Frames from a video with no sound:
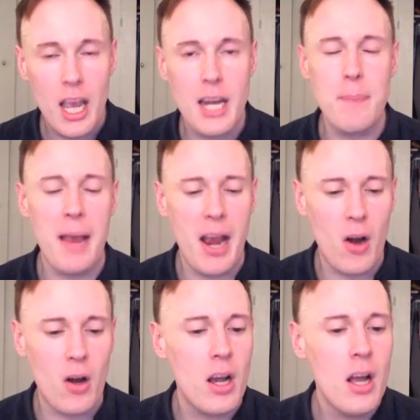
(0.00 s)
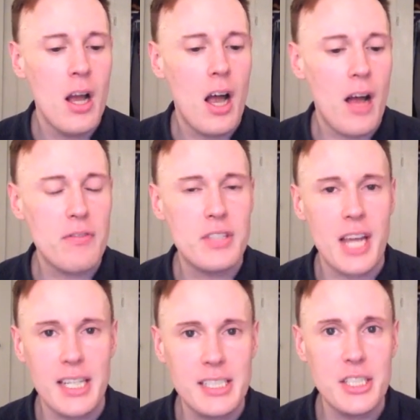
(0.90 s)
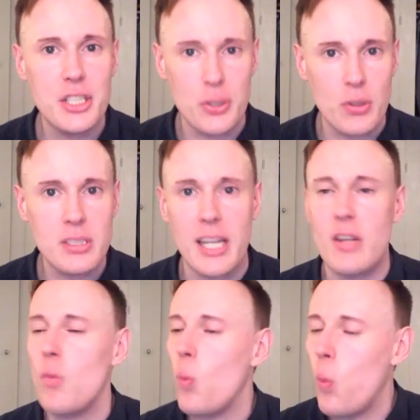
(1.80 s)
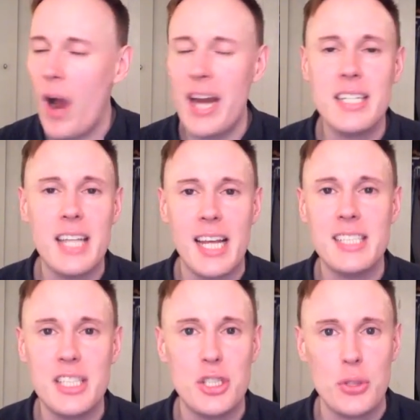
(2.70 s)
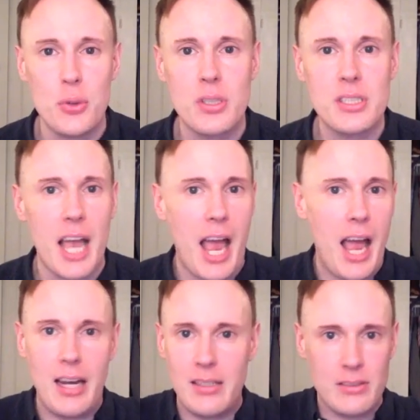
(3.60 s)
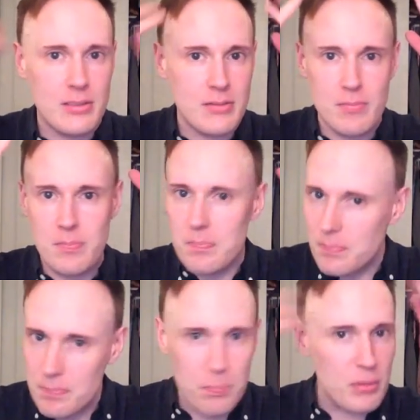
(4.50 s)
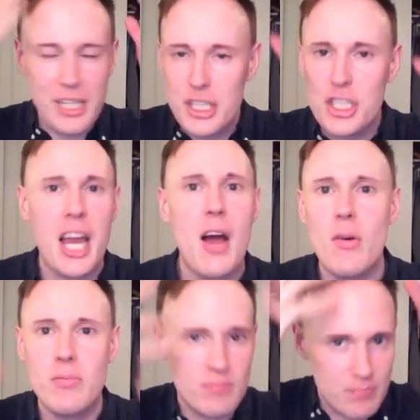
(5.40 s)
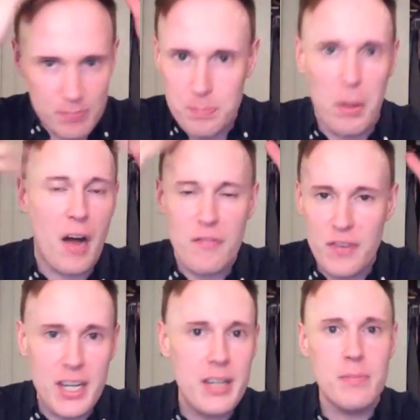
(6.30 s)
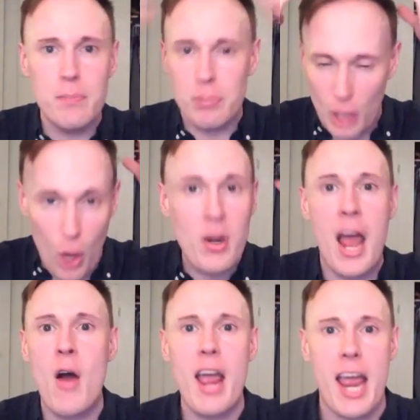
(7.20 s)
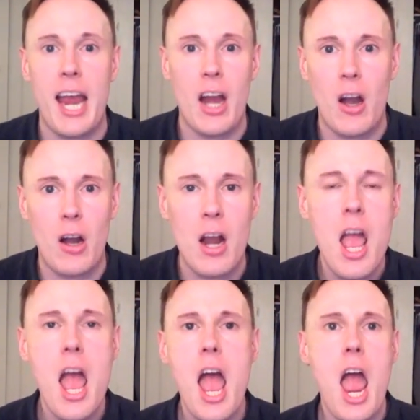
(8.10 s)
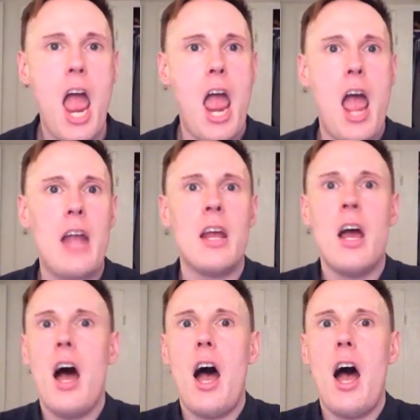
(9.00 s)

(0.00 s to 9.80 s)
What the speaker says: in a pair of Daisy Dukes, like white Daisy Dukes and bleached out, puffy, blown out hair, and